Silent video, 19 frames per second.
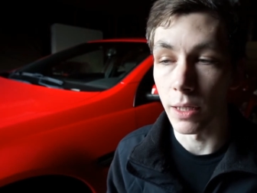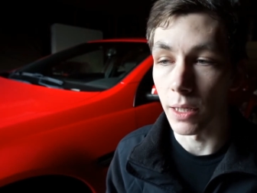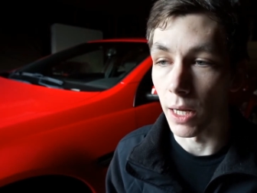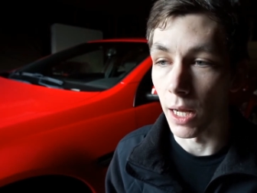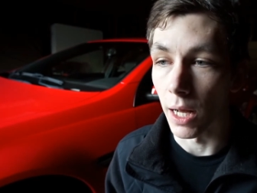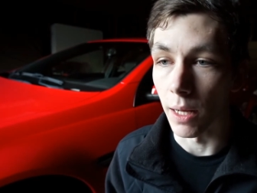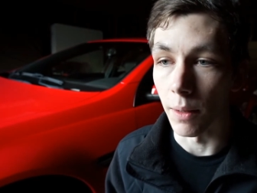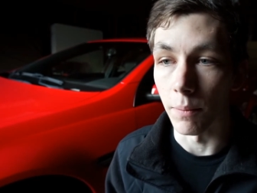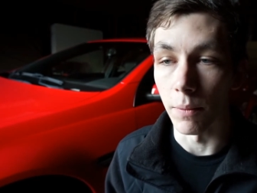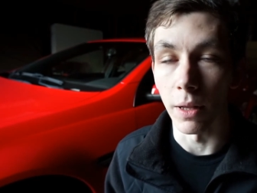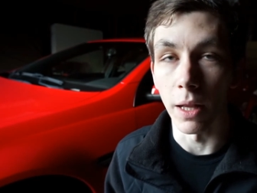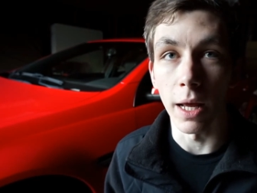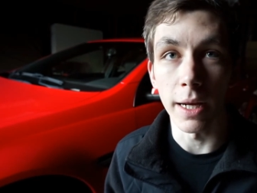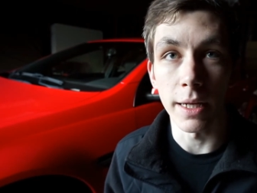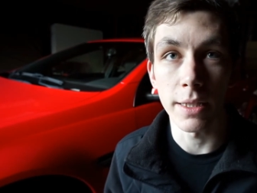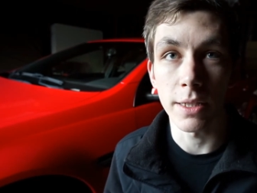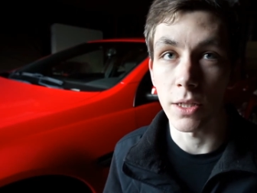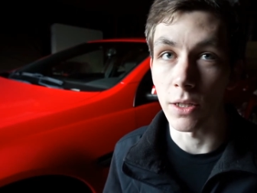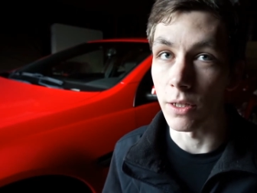
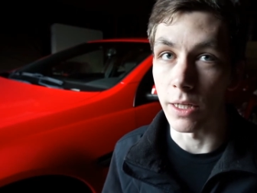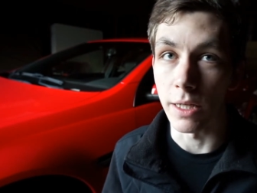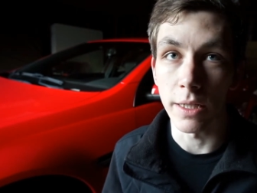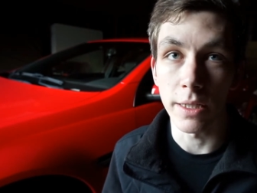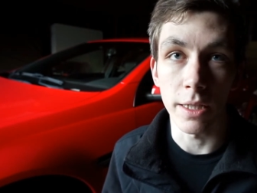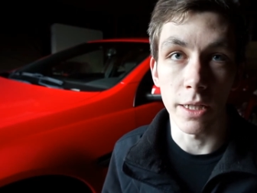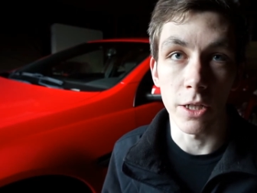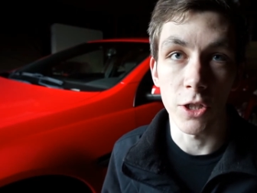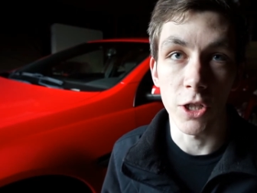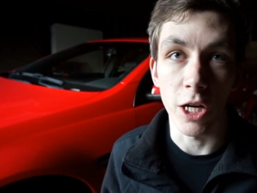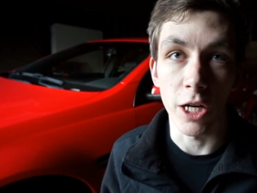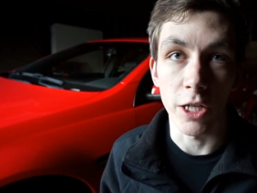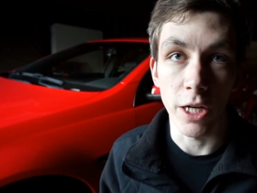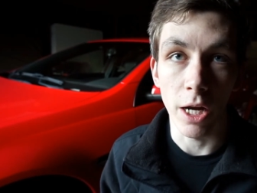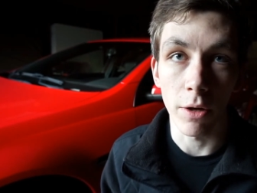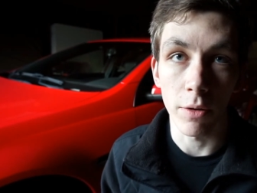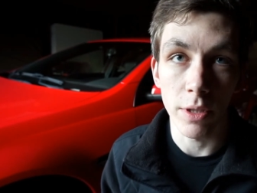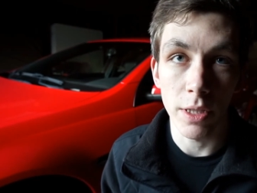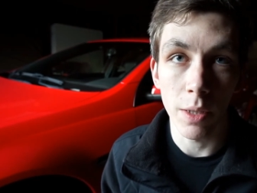Lights are easy to change
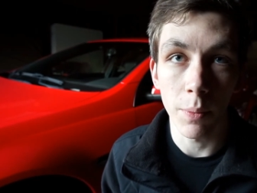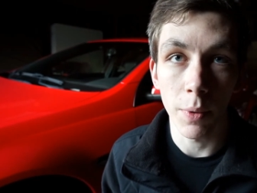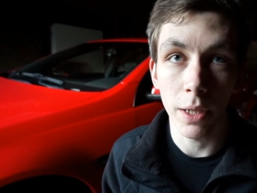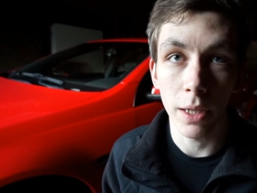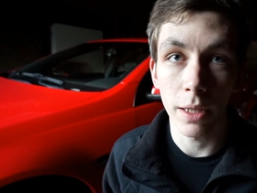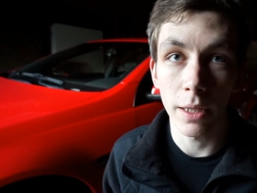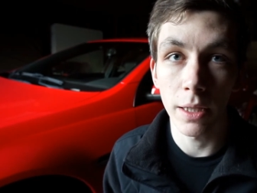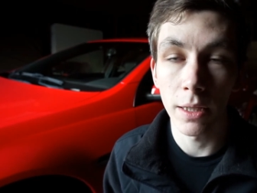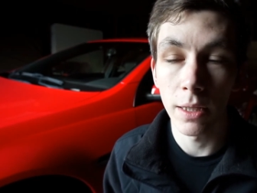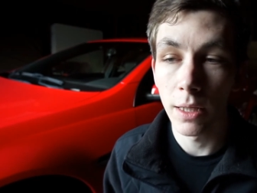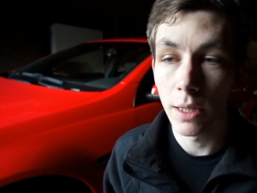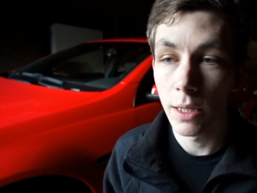out typically,